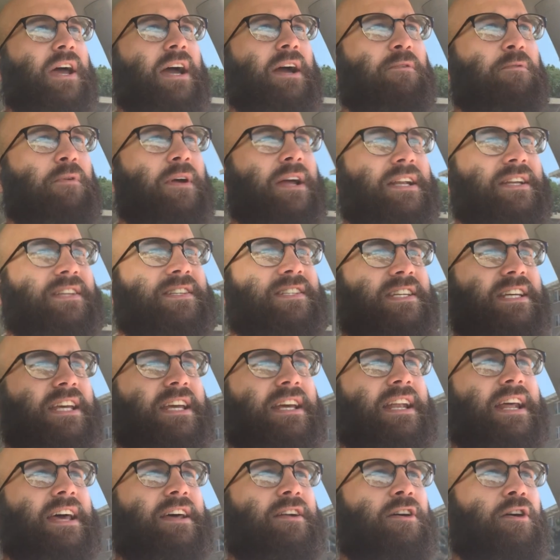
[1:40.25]
I read a
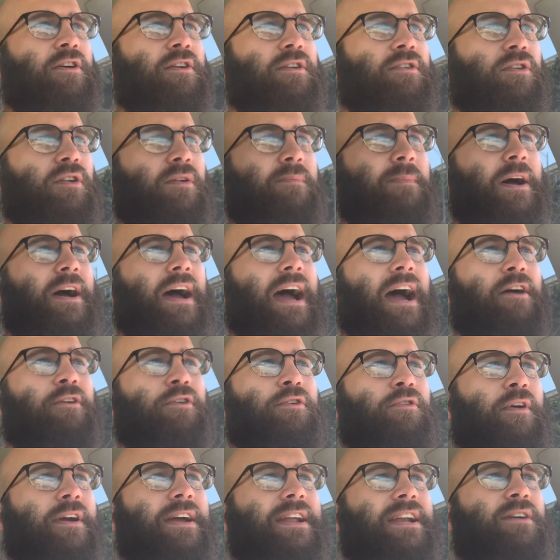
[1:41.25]
CNN article about how
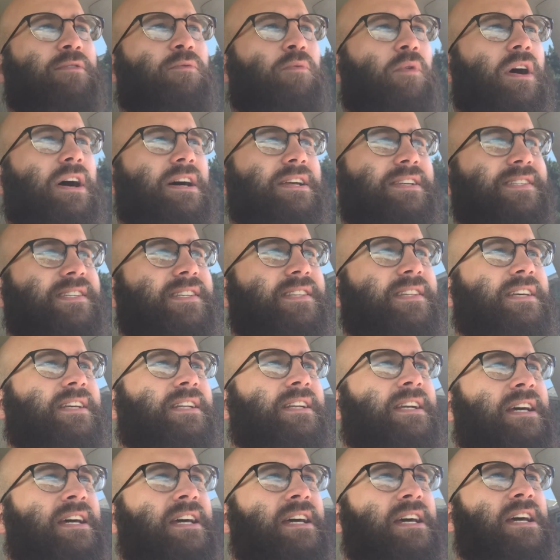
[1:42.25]
great it was that
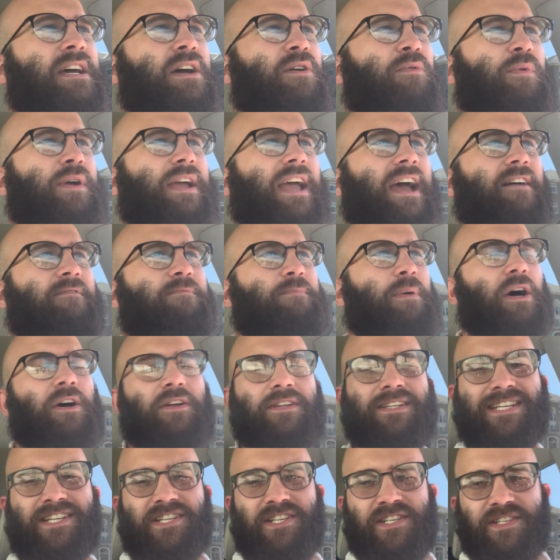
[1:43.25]
we have
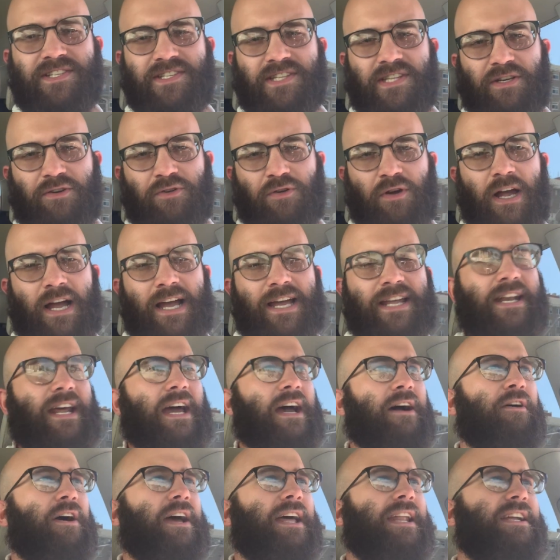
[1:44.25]
politicians that cry
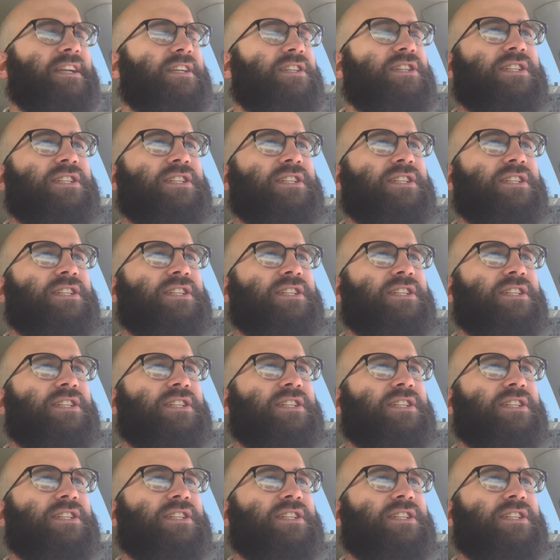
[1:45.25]
now, and